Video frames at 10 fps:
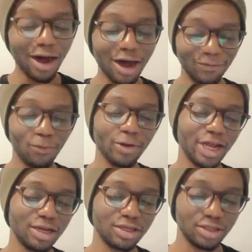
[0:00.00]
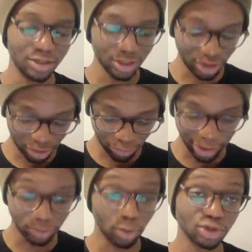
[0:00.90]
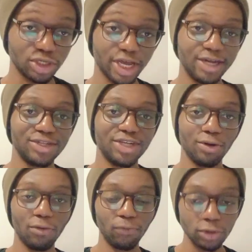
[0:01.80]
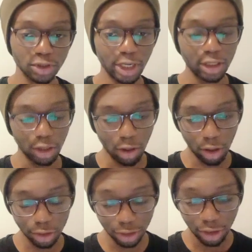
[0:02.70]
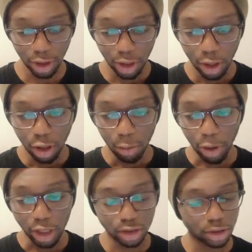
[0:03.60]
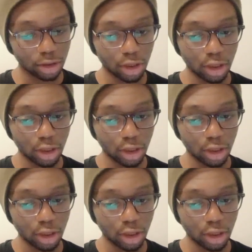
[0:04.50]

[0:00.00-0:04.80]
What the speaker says: I thought that Craig Dawson getting sent off was slightly harsh, but